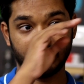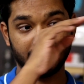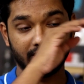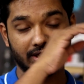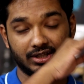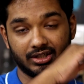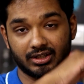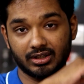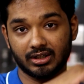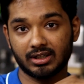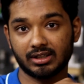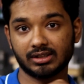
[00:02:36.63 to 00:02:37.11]

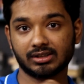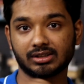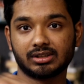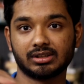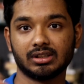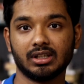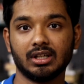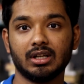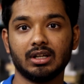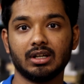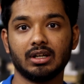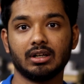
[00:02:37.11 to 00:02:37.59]

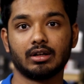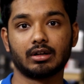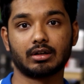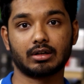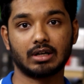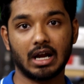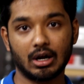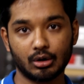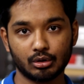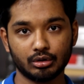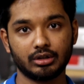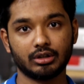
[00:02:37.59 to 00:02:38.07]
teacher's
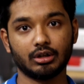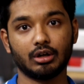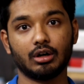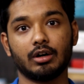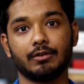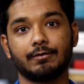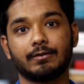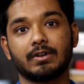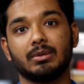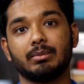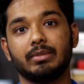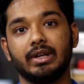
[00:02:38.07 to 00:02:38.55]
route
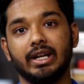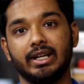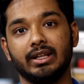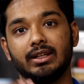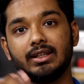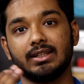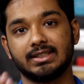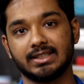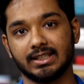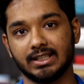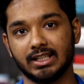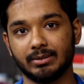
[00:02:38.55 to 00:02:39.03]
of
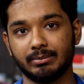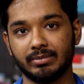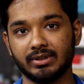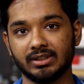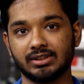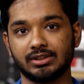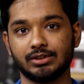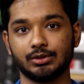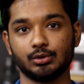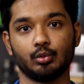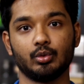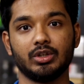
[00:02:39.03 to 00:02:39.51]
completing the
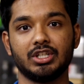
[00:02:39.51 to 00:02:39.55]
syllabus,